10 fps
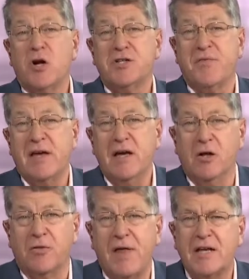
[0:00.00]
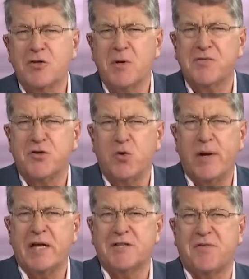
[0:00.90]
of The Hill. Thanks so much for
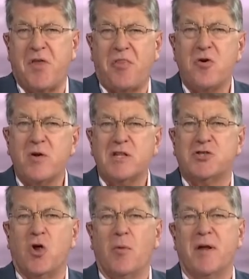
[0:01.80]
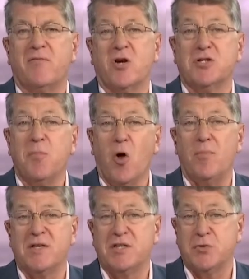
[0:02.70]
joining us for the third installment of our small
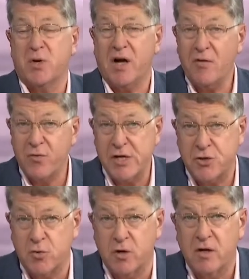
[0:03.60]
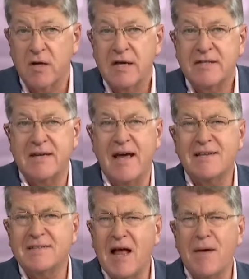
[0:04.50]
business recovery tour. Today's
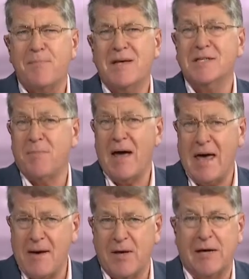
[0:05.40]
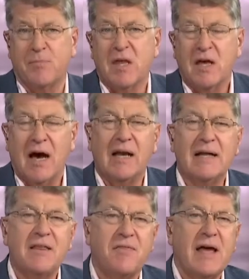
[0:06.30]
stop is Miami. I'd
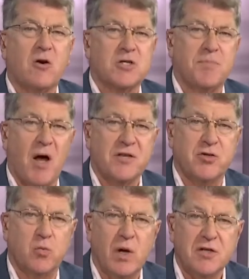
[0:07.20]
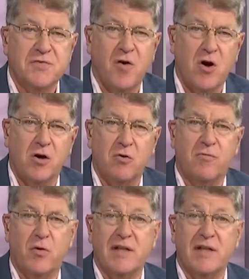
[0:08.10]
like to thank our sponsor, Wells Fargo, for